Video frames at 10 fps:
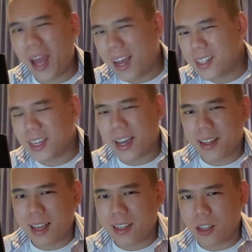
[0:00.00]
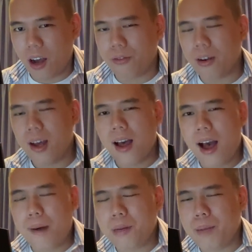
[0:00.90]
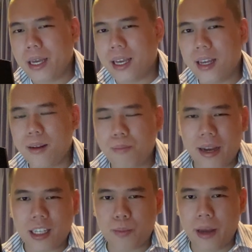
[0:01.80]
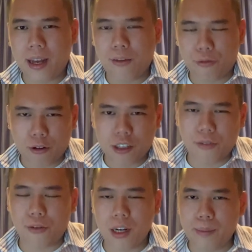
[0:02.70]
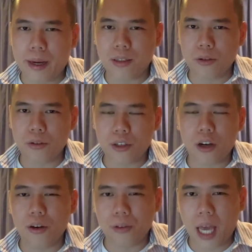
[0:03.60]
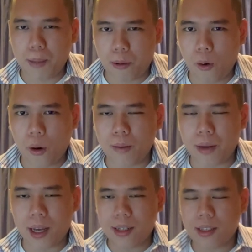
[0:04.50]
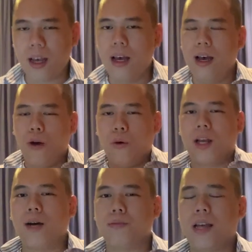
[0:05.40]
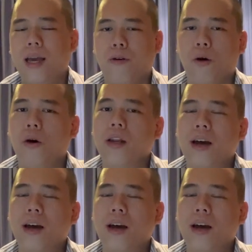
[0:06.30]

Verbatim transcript: And to kick things off, I'm going to begin by explaining first the fundamentals of ApeCoin because when it comes to ApeCoin,